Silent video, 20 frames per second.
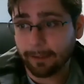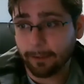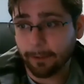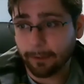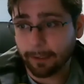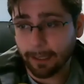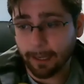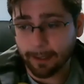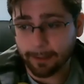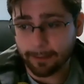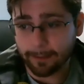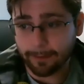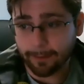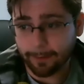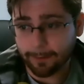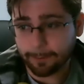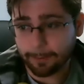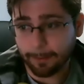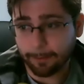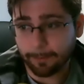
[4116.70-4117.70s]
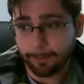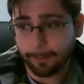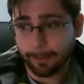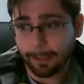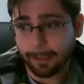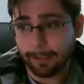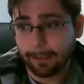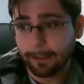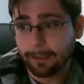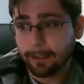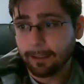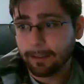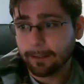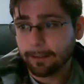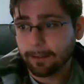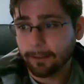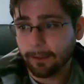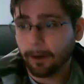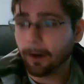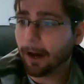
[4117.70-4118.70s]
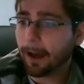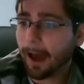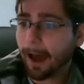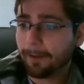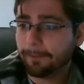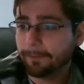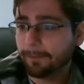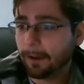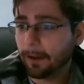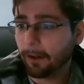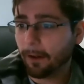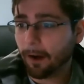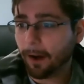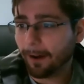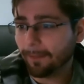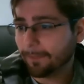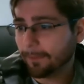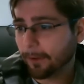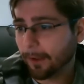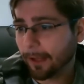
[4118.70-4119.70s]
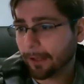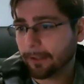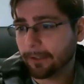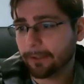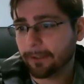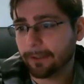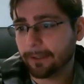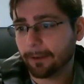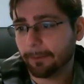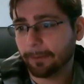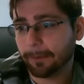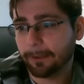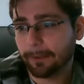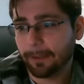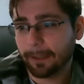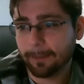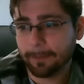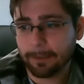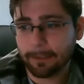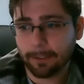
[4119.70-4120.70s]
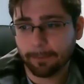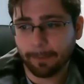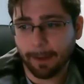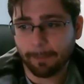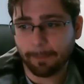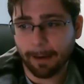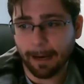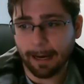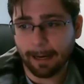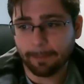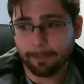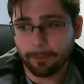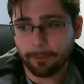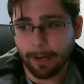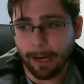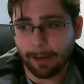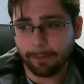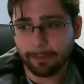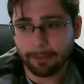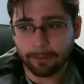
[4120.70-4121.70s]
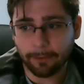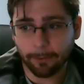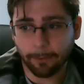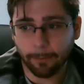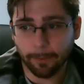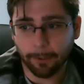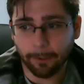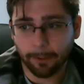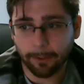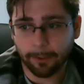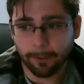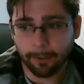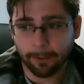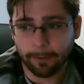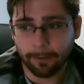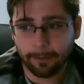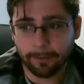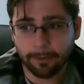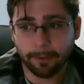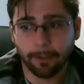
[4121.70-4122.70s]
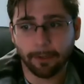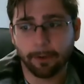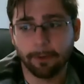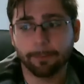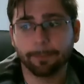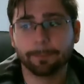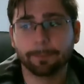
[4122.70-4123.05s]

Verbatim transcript: know, it kind of sucks," blah blah blah you know, I, I feel awful. I couldn't get rid of the image of my mom driving to work. You know,